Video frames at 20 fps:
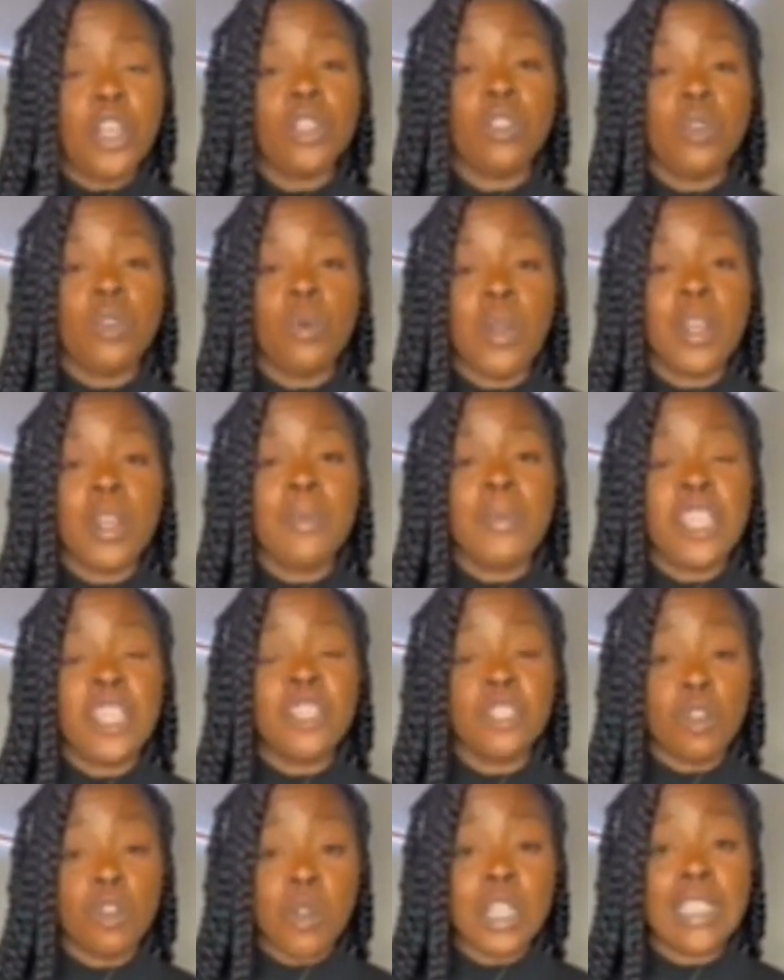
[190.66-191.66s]
You want to be
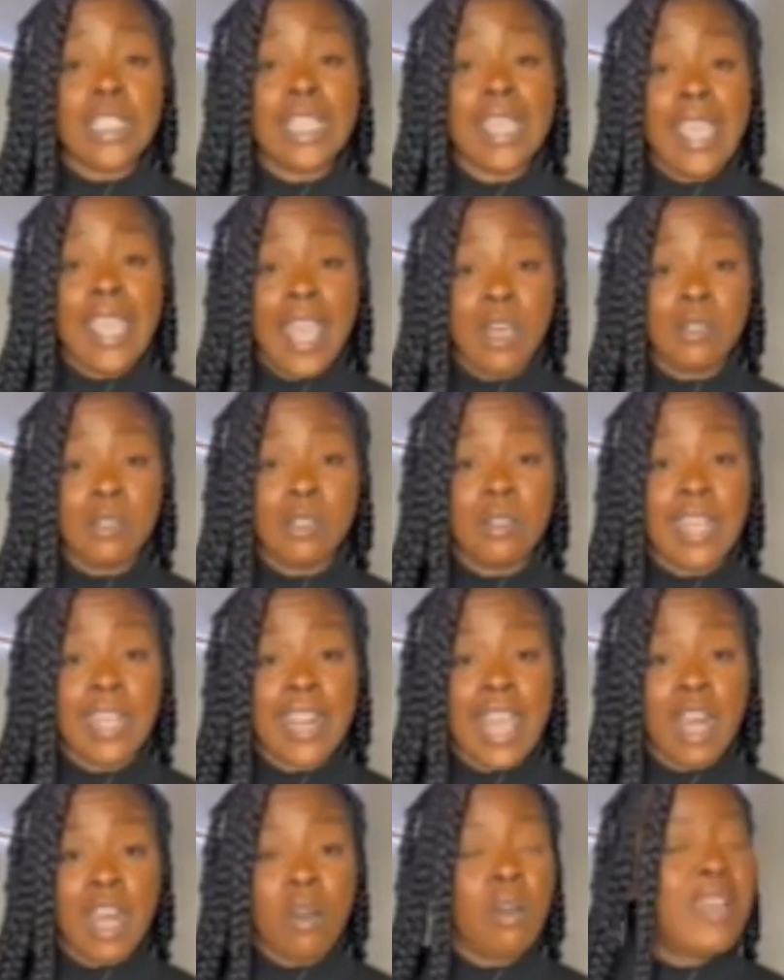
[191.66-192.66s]
sure to cancel that
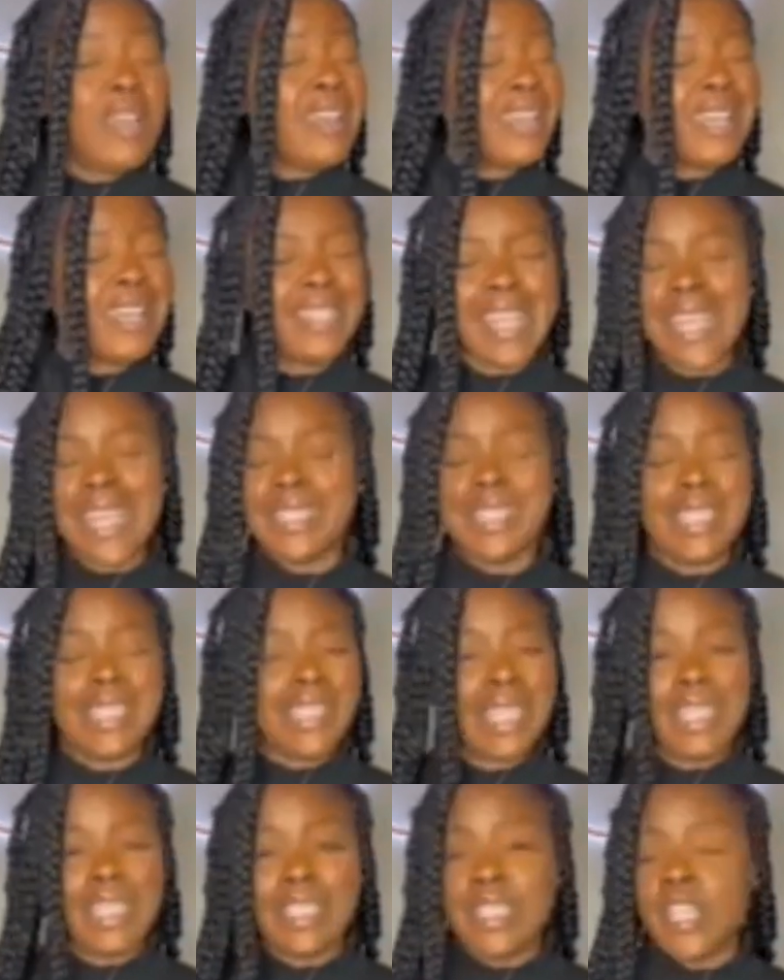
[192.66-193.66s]
out because 9 times
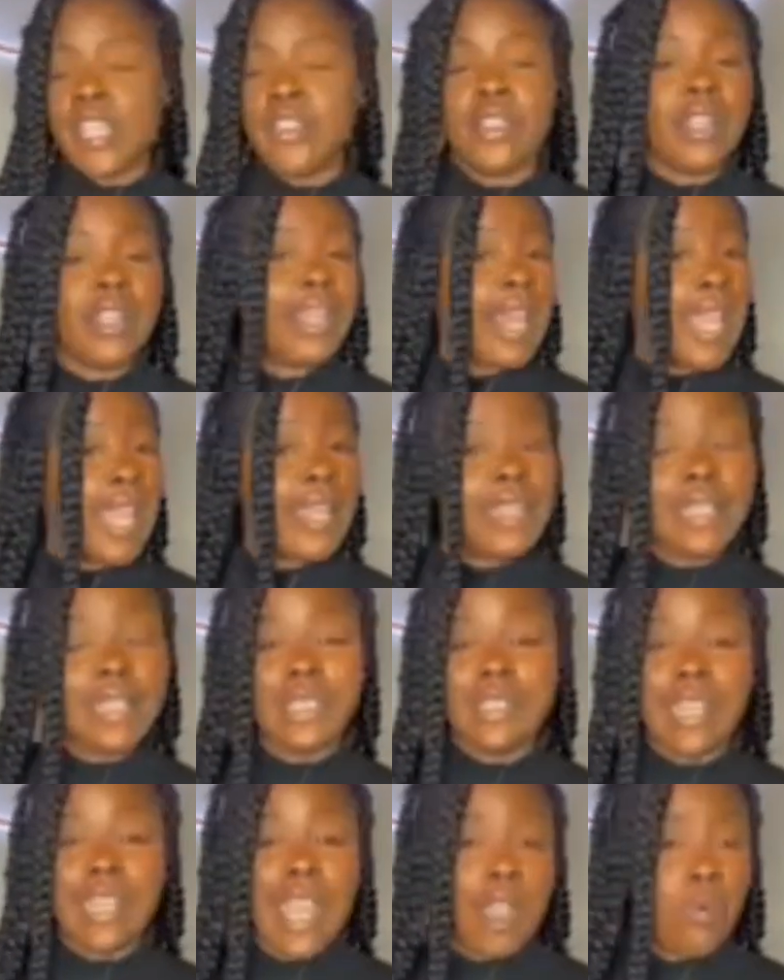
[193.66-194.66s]
out of 10, your client does
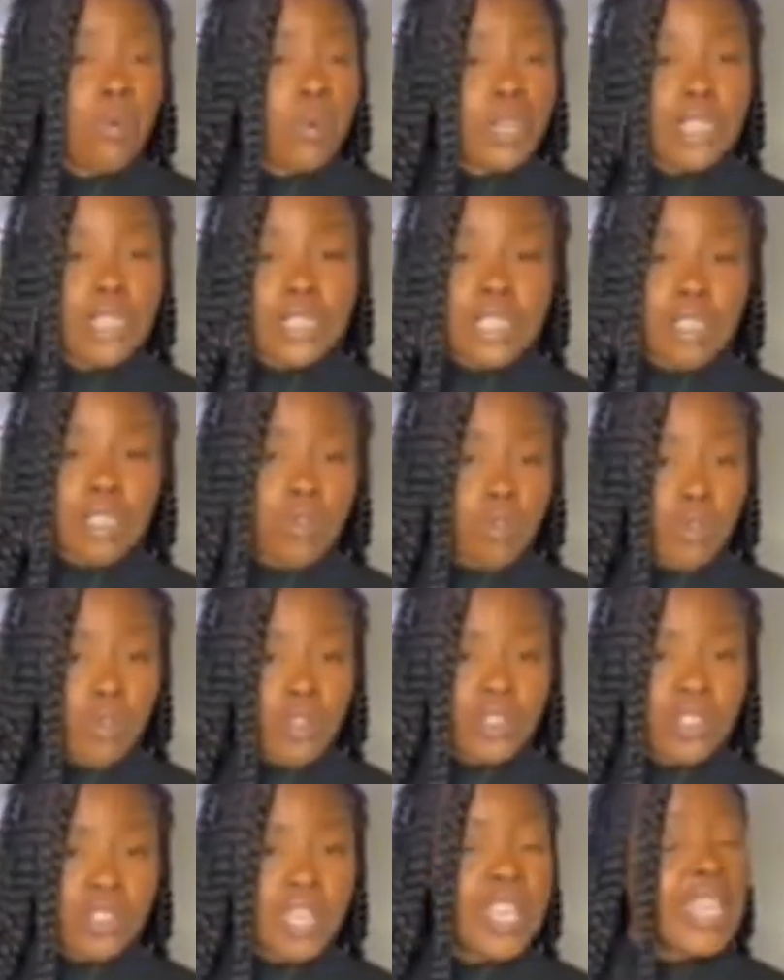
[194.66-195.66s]
not want to see
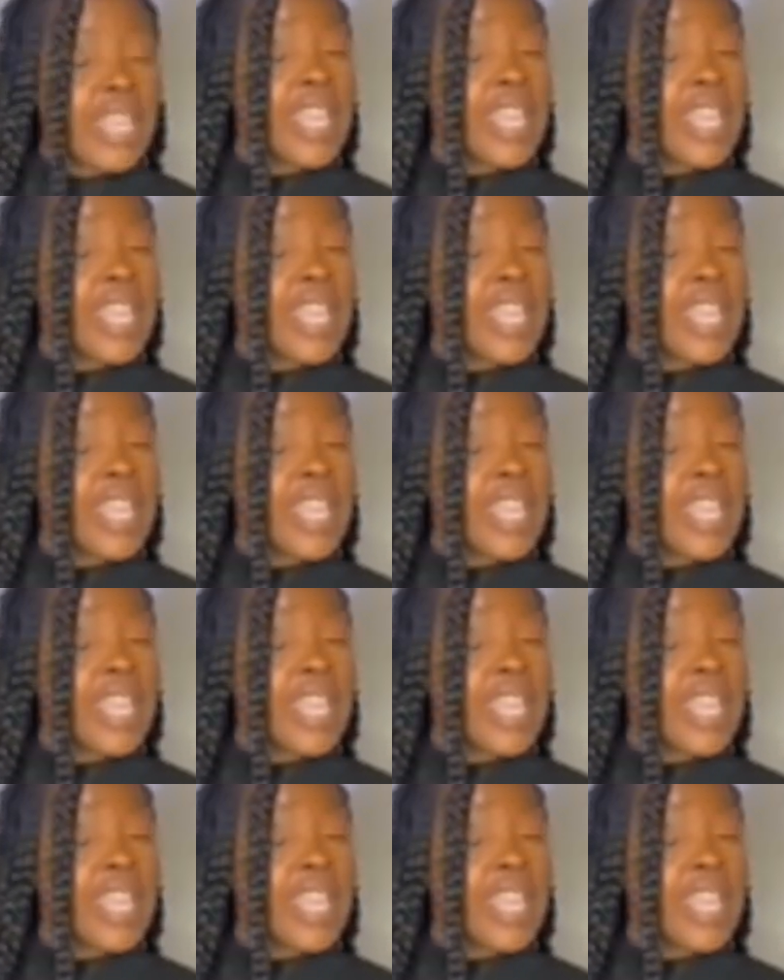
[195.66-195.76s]
orange.